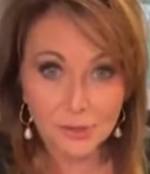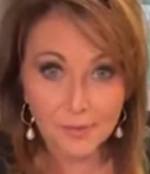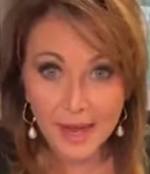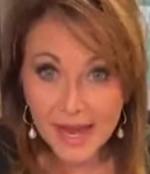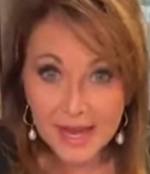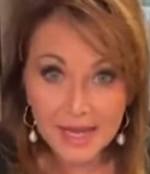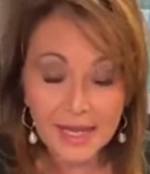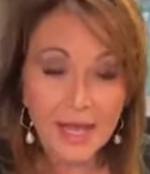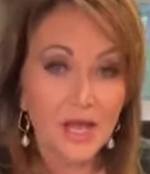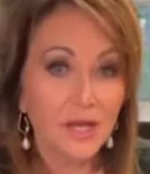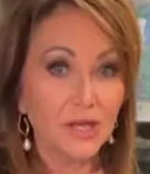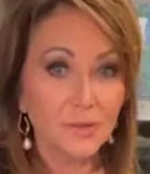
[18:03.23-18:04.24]
you make,
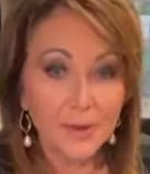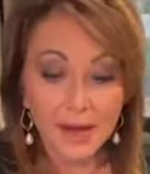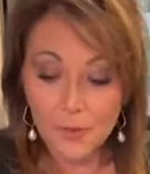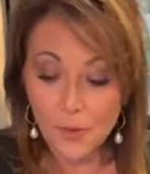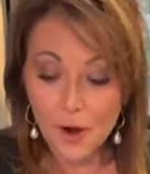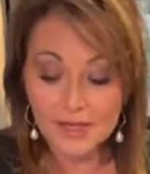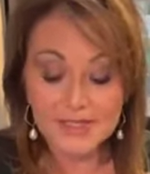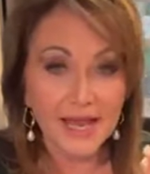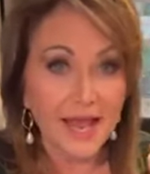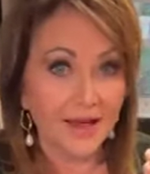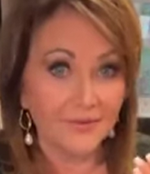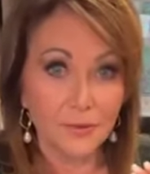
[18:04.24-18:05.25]
you might want
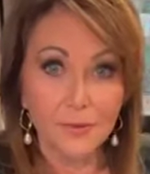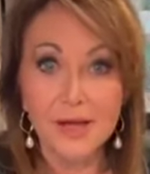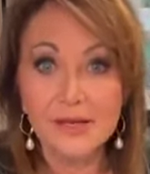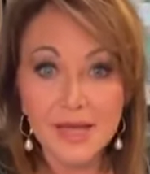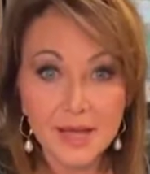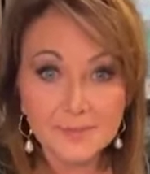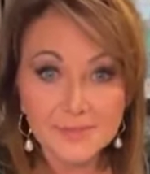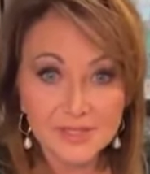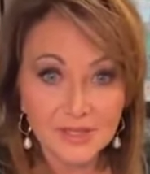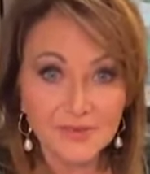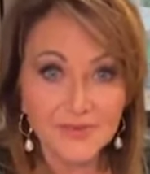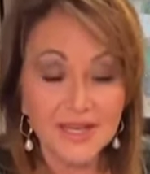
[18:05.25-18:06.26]
to have a 1 cup
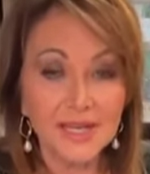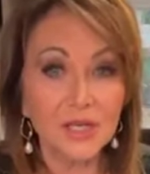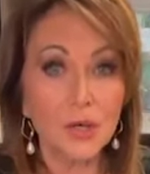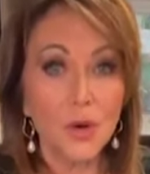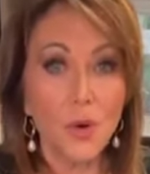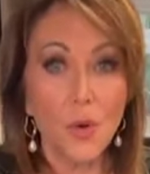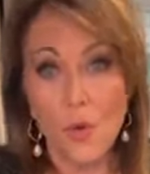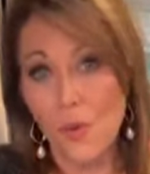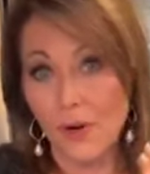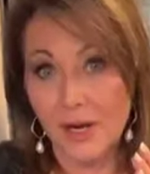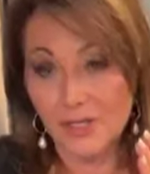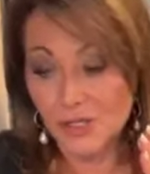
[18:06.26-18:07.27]
serving
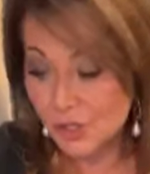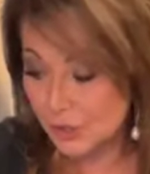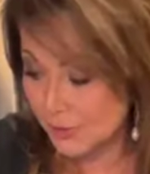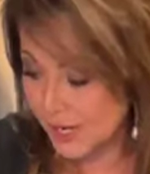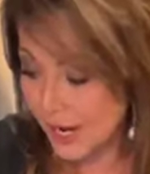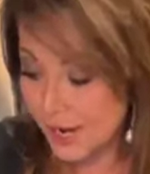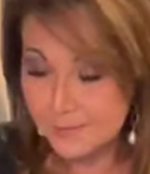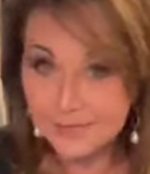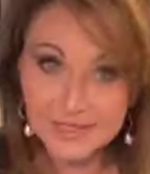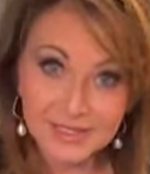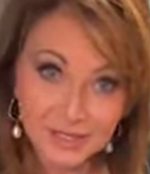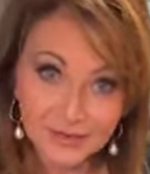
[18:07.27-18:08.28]
or a 2
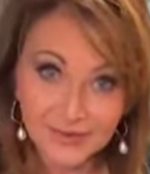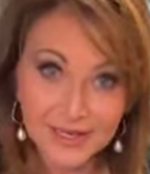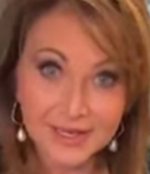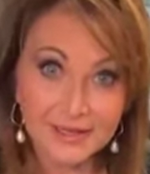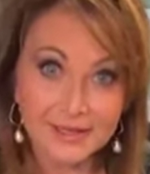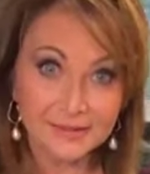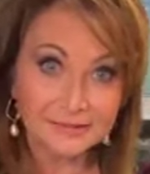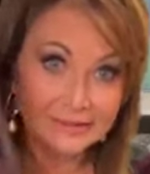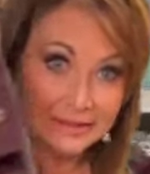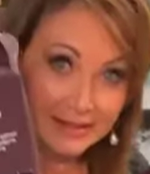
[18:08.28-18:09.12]
cup serving,